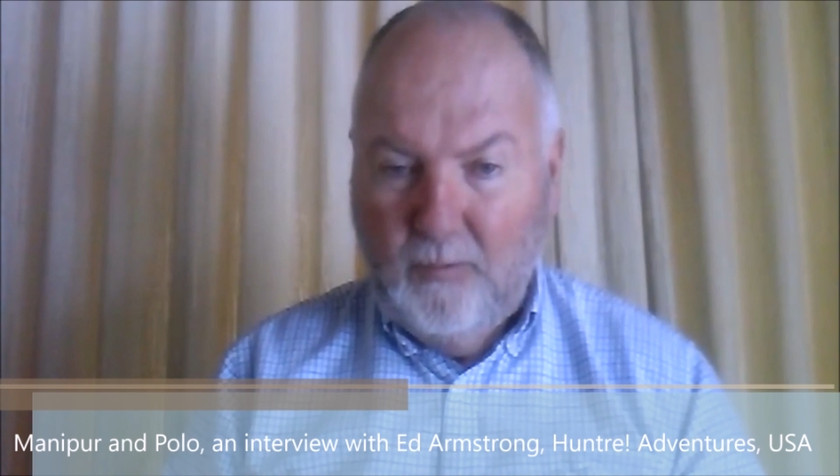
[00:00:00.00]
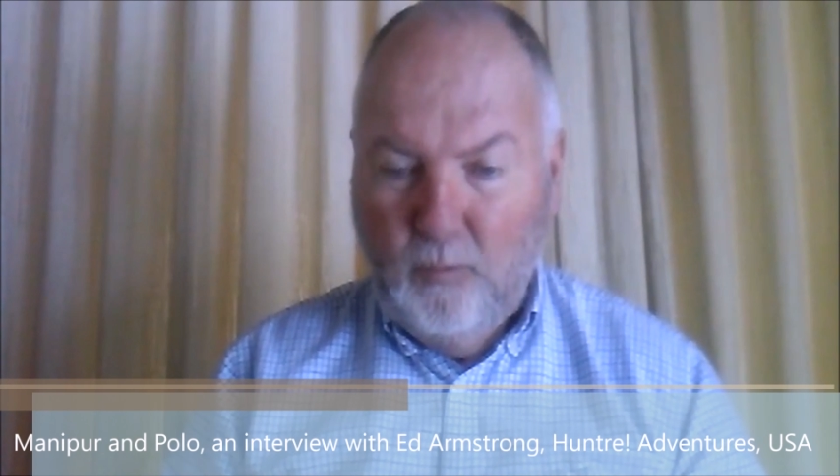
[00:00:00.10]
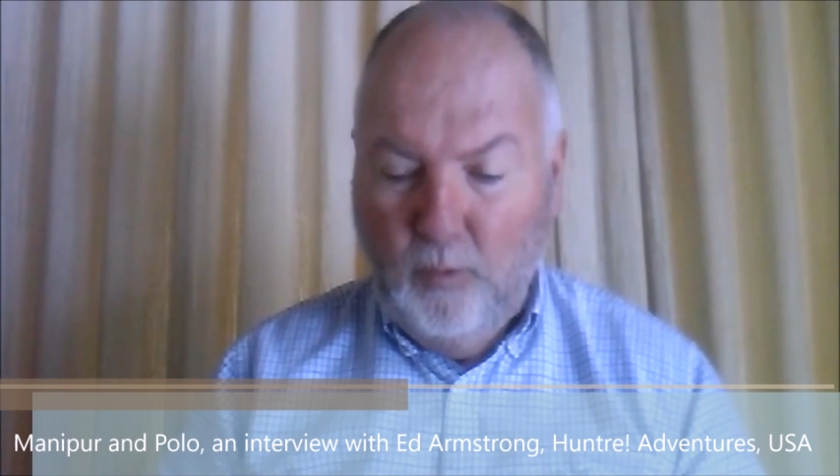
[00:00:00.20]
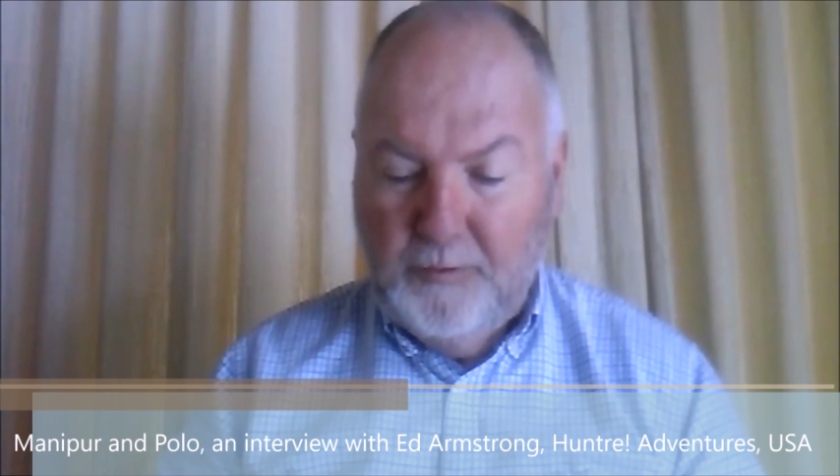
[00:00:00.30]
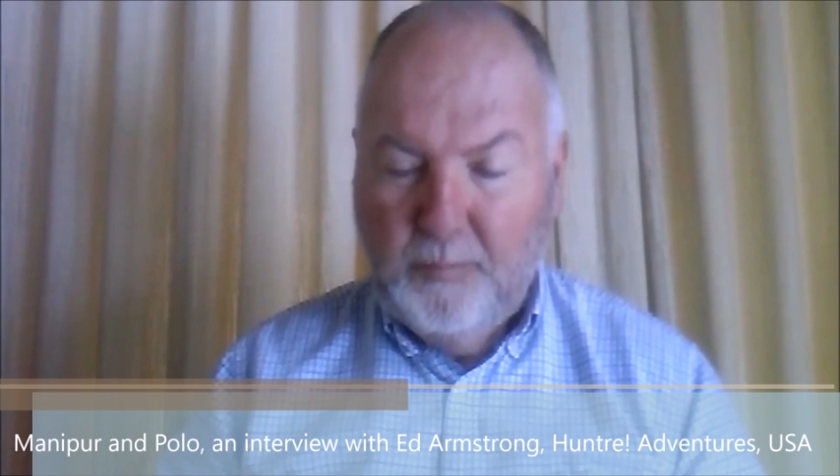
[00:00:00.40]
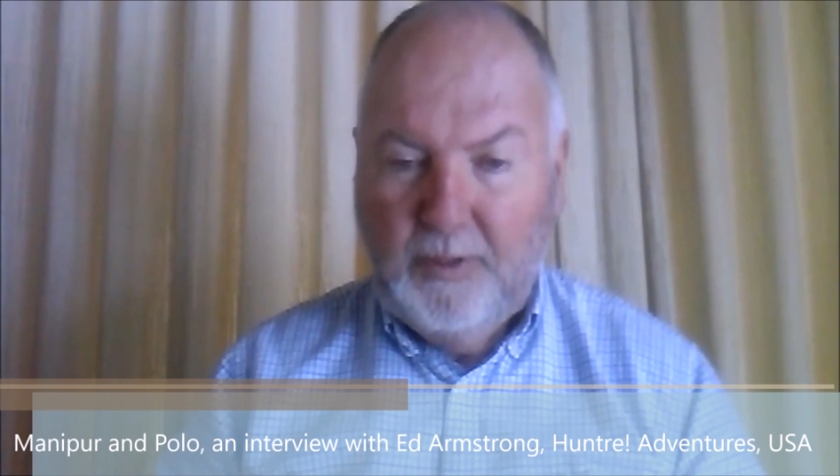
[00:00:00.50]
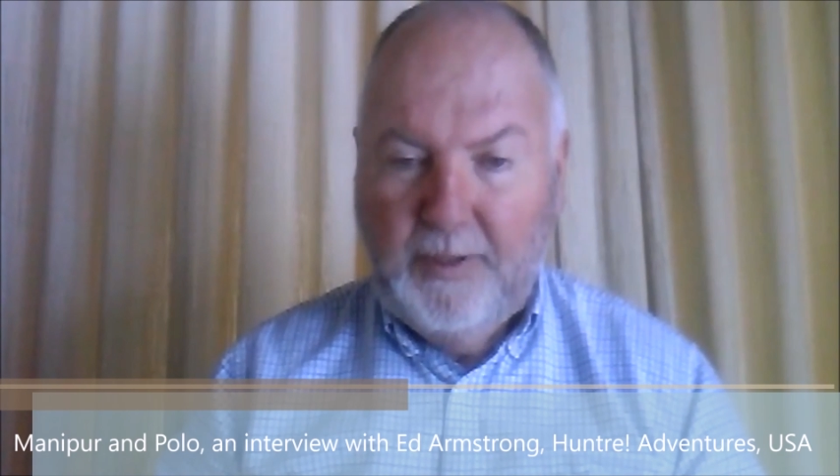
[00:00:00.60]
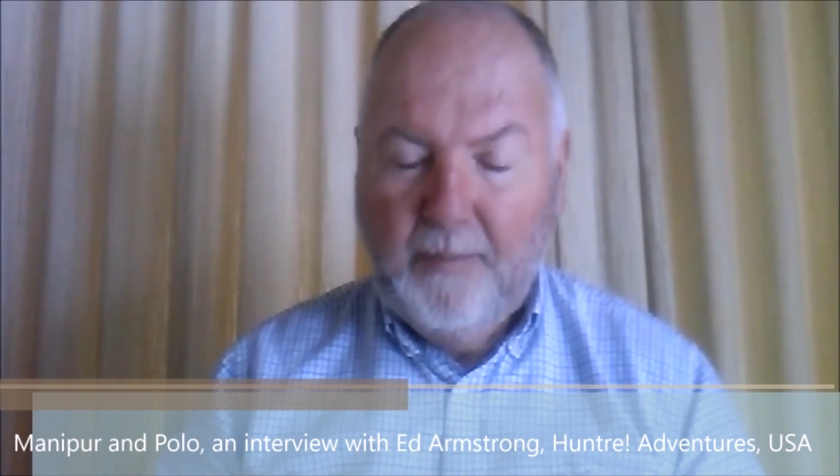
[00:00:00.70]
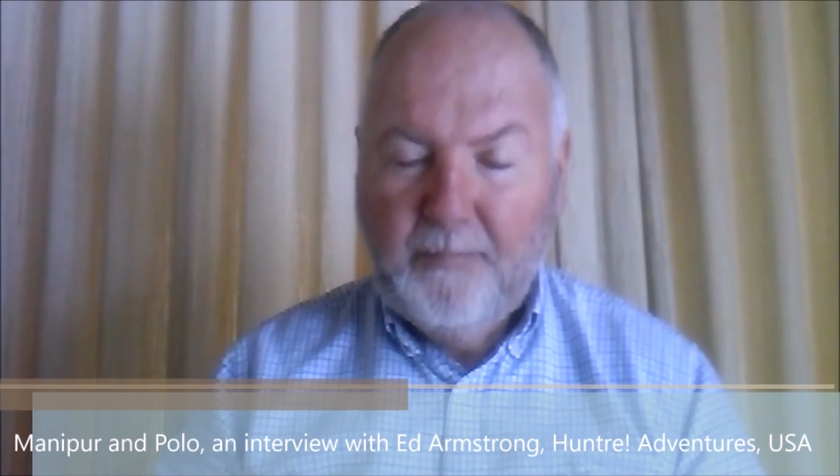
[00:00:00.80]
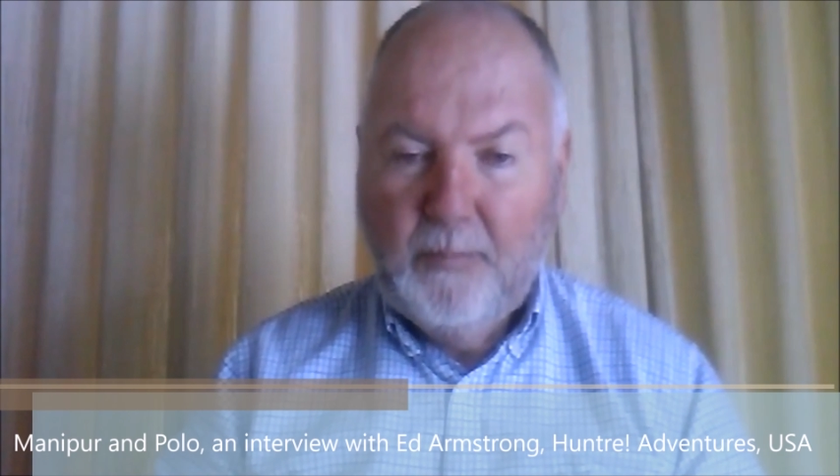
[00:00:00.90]
we'll
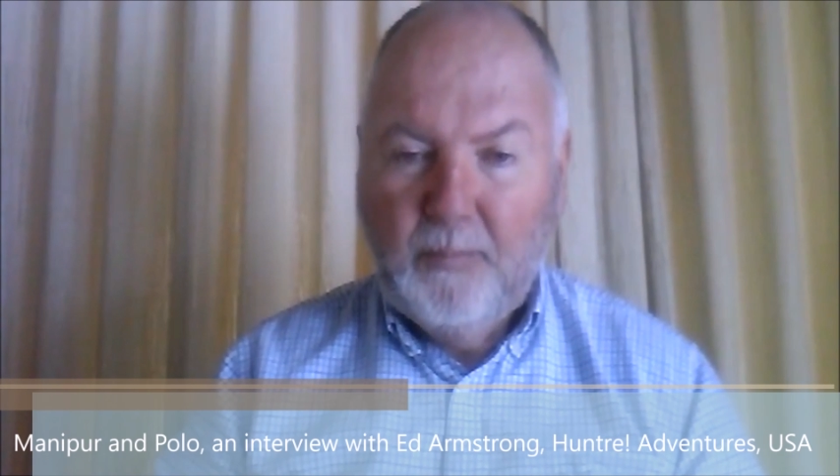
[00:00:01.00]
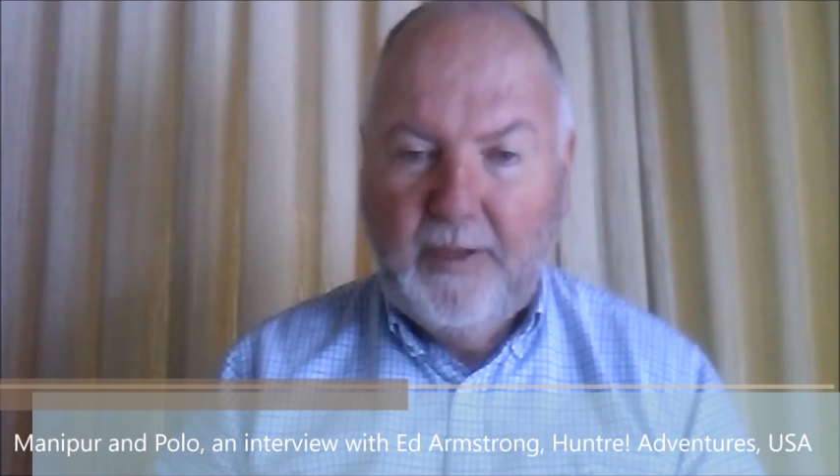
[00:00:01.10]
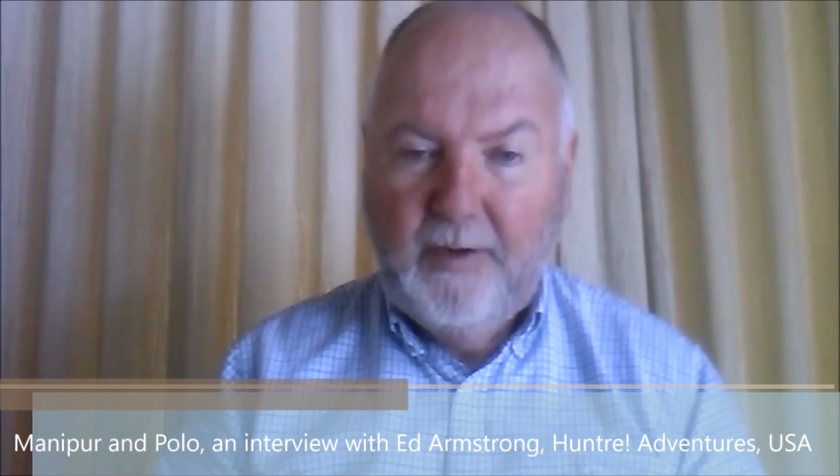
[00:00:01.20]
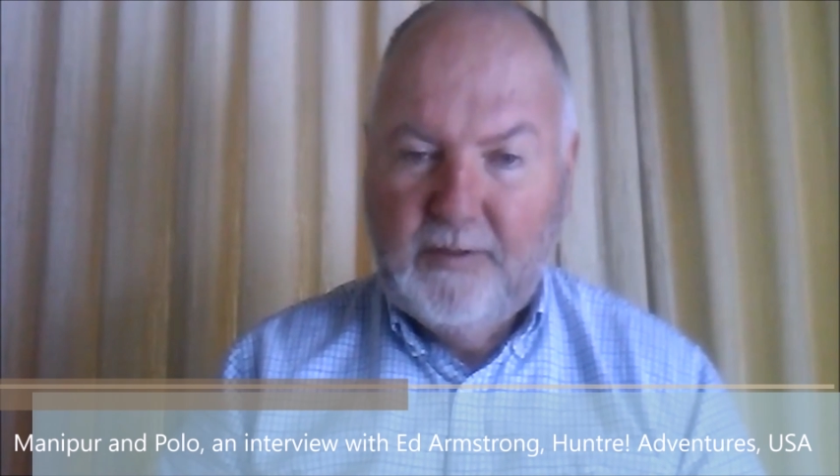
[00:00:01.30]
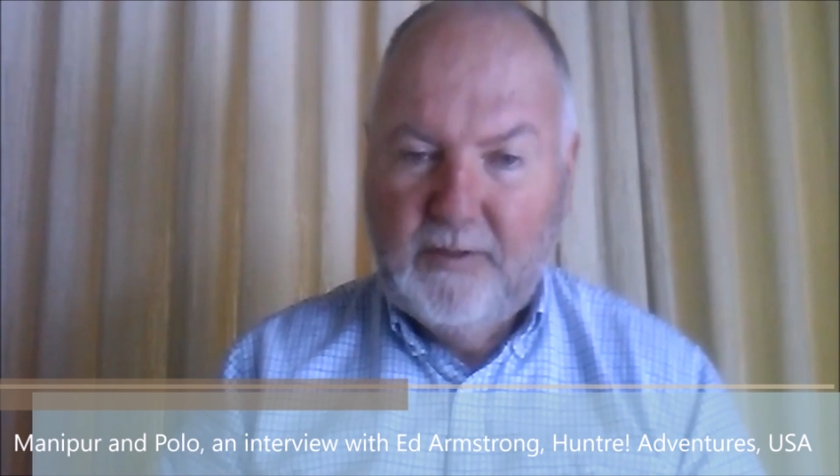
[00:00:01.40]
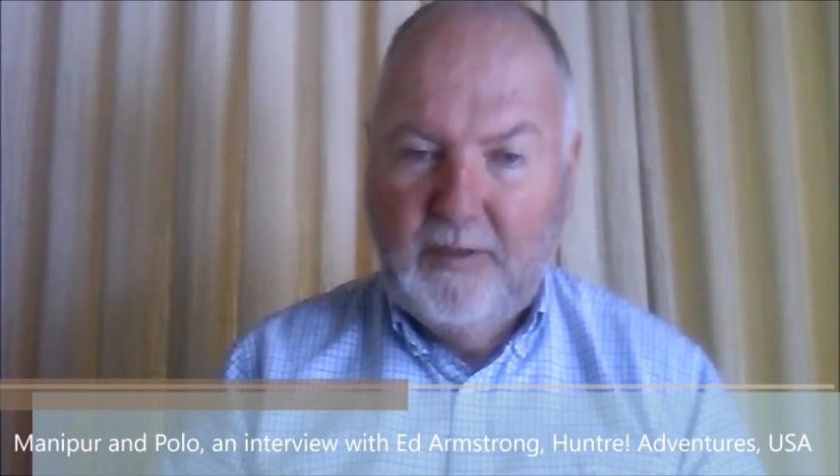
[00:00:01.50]
split up the players